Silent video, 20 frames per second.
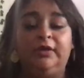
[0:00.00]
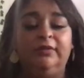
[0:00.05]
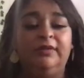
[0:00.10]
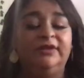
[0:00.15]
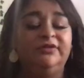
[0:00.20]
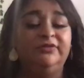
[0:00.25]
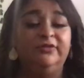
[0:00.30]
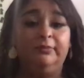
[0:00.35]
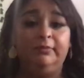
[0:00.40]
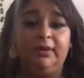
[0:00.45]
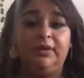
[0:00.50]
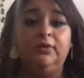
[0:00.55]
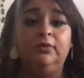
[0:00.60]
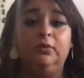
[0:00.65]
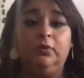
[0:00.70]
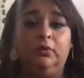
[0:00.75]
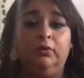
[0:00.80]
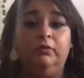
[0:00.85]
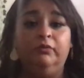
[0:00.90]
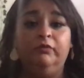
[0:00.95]
That's the main
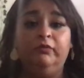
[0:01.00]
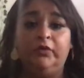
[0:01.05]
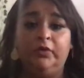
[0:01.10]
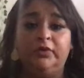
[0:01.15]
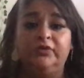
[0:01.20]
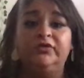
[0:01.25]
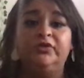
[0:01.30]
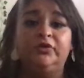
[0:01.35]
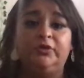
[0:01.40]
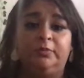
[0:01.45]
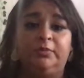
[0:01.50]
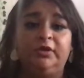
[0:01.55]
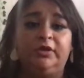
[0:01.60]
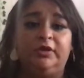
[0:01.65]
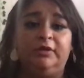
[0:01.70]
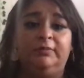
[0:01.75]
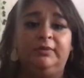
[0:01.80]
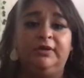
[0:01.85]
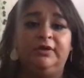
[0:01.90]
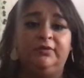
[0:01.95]
goal. Focus on your
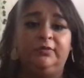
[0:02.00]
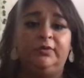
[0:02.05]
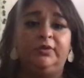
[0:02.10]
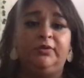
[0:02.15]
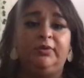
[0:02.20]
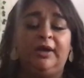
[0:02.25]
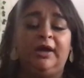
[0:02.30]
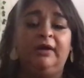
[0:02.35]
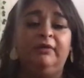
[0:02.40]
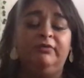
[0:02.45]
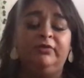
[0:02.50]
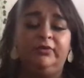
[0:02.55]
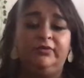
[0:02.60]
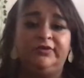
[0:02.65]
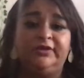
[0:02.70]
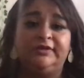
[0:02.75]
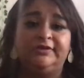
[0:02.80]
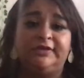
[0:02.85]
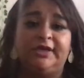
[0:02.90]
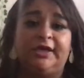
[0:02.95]
breathing, because when you have those
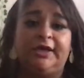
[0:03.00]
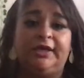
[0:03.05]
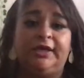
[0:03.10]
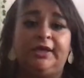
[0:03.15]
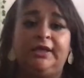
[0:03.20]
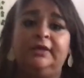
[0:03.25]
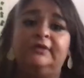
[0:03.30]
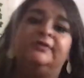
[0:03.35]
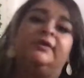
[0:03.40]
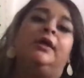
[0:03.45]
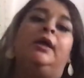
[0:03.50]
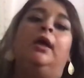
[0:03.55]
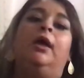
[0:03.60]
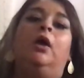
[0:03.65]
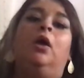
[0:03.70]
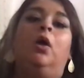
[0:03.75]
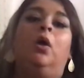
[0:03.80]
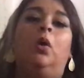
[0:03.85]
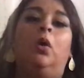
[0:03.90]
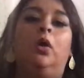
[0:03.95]
anxiety
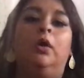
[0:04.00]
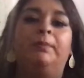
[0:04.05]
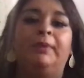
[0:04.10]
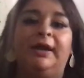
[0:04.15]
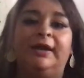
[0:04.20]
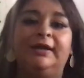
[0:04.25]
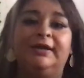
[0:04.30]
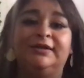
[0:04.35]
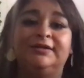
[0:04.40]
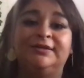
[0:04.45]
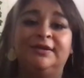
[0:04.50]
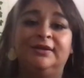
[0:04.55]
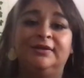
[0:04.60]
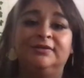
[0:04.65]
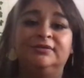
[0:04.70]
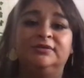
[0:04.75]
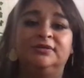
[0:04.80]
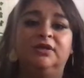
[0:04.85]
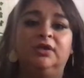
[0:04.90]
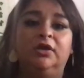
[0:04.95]
or panic attacks,
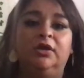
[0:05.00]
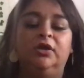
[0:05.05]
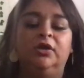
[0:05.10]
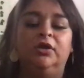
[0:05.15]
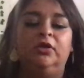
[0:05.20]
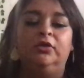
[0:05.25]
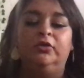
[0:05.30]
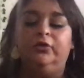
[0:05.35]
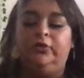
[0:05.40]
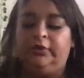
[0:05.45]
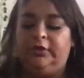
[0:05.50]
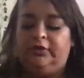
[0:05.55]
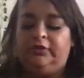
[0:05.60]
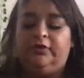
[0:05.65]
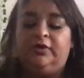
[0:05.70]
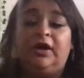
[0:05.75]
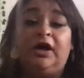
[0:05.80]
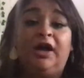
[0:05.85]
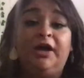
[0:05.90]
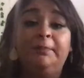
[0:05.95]
you're either
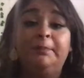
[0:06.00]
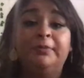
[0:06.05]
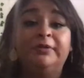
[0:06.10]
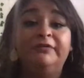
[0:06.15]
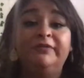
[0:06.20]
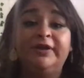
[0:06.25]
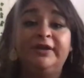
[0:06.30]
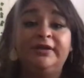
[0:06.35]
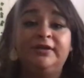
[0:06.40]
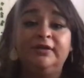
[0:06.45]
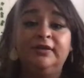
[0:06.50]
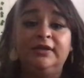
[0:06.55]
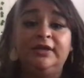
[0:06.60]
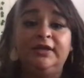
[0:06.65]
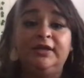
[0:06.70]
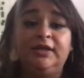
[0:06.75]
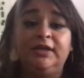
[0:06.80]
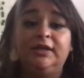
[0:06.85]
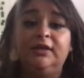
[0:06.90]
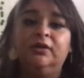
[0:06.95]

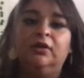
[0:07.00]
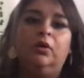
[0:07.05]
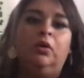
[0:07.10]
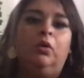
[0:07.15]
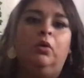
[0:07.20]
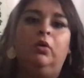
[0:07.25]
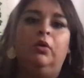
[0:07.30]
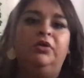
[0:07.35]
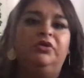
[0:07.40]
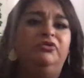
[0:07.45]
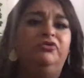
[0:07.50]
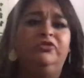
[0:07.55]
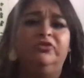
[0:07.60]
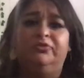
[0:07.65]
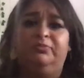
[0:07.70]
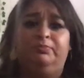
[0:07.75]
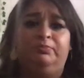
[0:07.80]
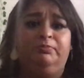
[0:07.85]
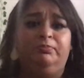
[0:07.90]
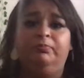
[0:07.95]
hyperventilating or you just
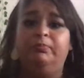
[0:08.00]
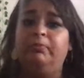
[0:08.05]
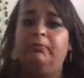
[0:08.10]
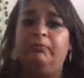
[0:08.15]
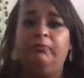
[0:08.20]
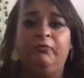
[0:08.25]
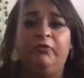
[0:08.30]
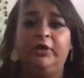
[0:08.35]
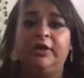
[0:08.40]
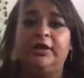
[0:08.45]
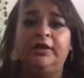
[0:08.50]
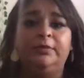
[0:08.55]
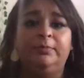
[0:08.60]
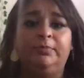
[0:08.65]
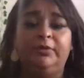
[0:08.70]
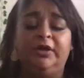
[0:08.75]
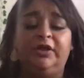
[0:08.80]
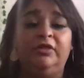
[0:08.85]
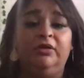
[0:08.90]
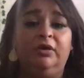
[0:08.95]
forget to
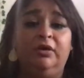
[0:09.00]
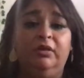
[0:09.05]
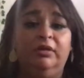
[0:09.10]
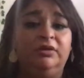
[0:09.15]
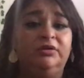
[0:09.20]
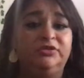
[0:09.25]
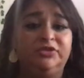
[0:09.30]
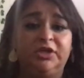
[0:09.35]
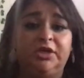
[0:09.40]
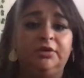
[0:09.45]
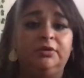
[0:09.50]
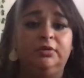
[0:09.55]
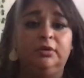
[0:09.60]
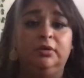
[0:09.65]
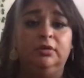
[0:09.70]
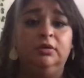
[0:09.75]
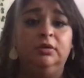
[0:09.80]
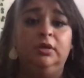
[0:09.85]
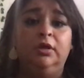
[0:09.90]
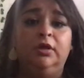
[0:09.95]
breathe all in
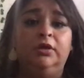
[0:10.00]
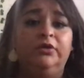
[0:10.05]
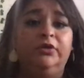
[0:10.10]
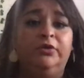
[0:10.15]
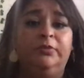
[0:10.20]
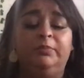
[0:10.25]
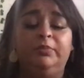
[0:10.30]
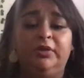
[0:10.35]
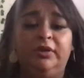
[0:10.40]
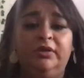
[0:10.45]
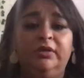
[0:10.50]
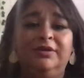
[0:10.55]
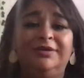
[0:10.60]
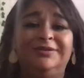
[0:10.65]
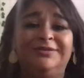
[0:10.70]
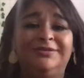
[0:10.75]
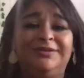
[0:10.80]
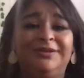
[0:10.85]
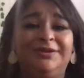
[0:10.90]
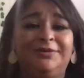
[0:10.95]
general. Your breathing
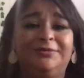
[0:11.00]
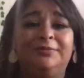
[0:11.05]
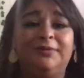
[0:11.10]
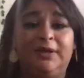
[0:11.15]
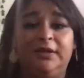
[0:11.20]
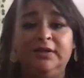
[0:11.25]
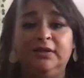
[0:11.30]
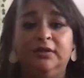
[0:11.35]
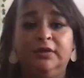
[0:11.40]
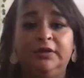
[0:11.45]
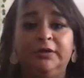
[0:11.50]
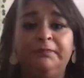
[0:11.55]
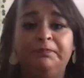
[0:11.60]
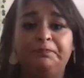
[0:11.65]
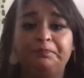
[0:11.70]
is irregular.